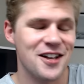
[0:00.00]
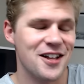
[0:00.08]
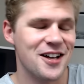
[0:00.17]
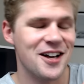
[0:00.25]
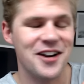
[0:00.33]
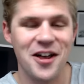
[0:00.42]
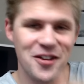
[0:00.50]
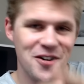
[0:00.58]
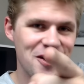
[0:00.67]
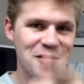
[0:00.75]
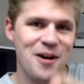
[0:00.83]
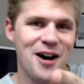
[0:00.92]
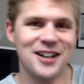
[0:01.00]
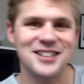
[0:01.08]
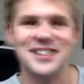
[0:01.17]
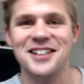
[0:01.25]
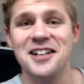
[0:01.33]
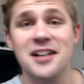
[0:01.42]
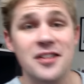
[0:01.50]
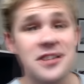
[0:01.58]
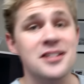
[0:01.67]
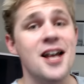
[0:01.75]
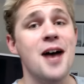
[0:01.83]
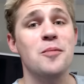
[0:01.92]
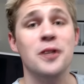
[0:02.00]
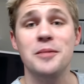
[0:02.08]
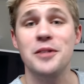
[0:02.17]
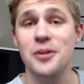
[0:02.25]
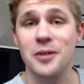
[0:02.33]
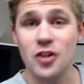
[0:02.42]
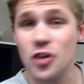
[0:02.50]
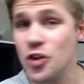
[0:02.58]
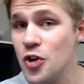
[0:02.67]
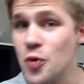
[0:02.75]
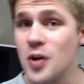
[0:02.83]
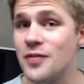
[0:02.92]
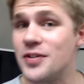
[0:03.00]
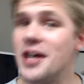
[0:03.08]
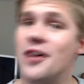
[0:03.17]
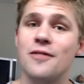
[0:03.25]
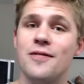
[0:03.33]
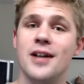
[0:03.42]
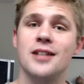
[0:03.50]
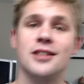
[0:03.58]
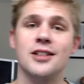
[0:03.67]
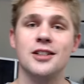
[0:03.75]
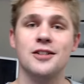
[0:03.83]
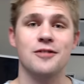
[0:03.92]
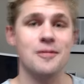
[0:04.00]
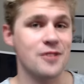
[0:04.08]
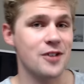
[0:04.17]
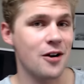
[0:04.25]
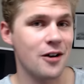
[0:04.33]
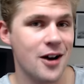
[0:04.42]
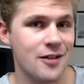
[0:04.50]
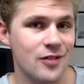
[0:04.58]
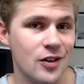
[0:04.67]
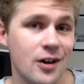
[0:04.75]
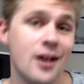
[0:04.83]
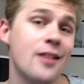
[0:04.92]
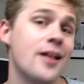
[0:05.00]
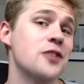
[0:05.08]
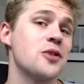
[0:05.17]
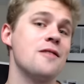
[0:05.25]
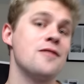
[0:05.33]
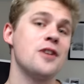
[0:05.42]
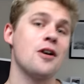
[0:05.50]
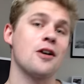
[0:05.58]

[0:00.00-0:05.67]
another unboxing. This time we're going to be doing the new Rift interfaces from VR Cover. That's right, VR